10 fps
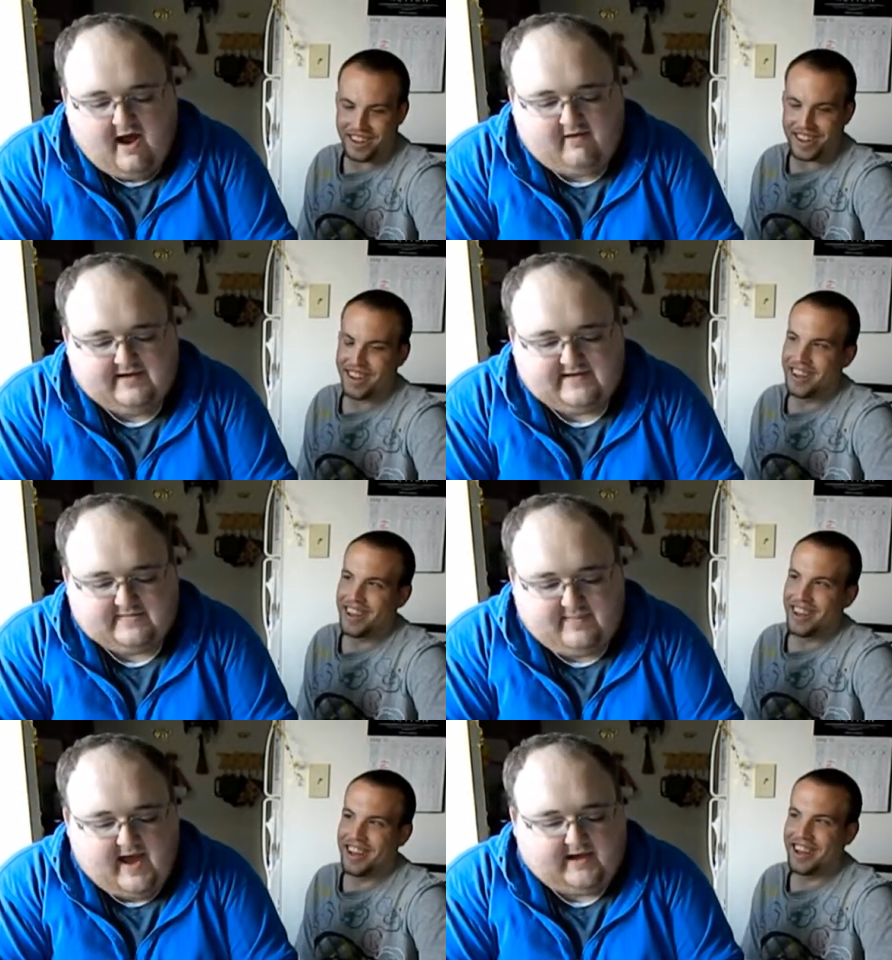Speaker 1: now he's
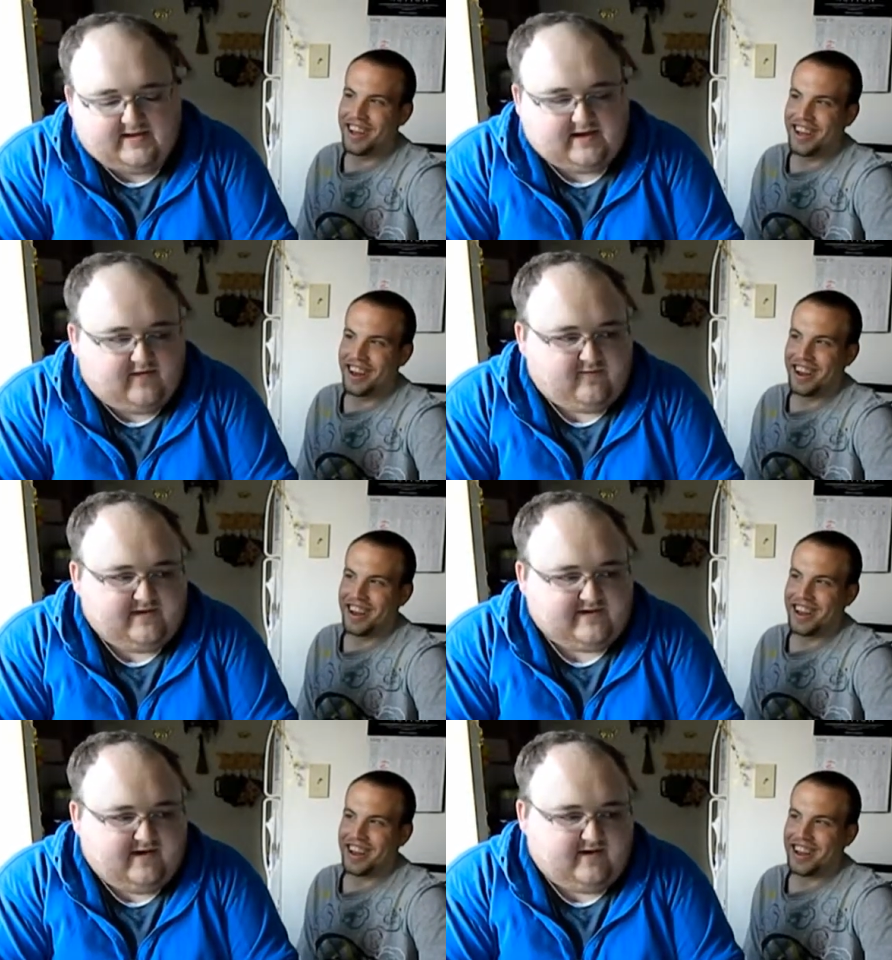back at the
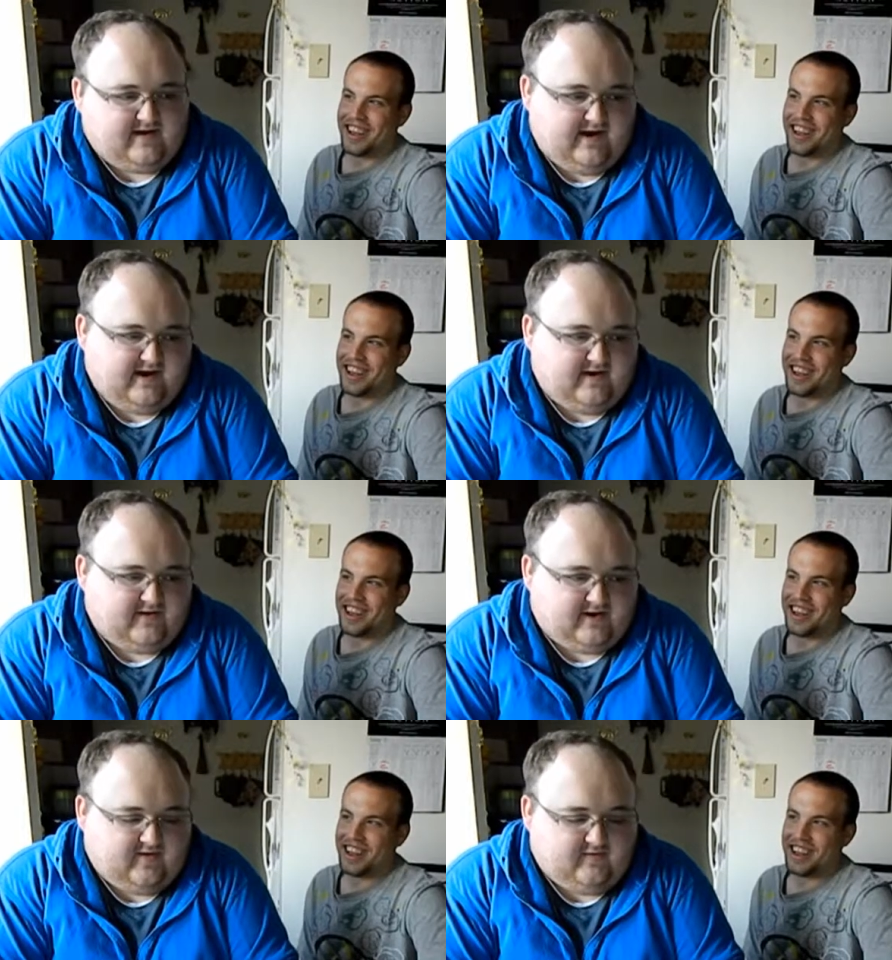government center taking out
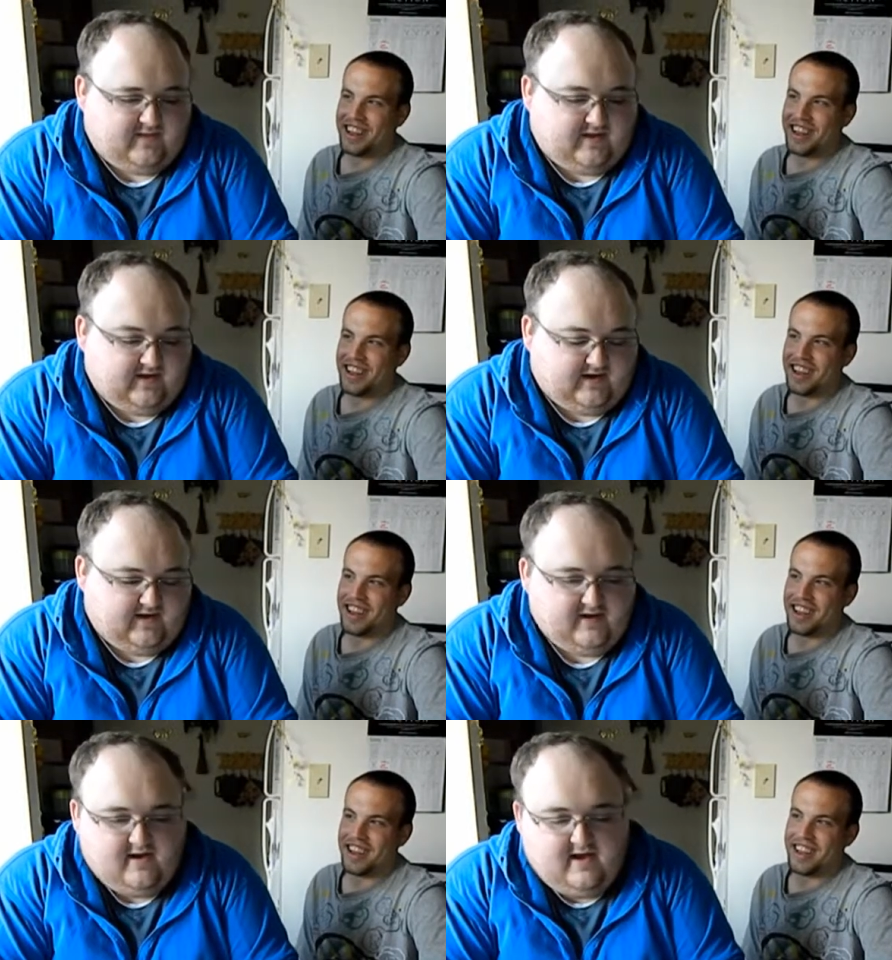the government leader.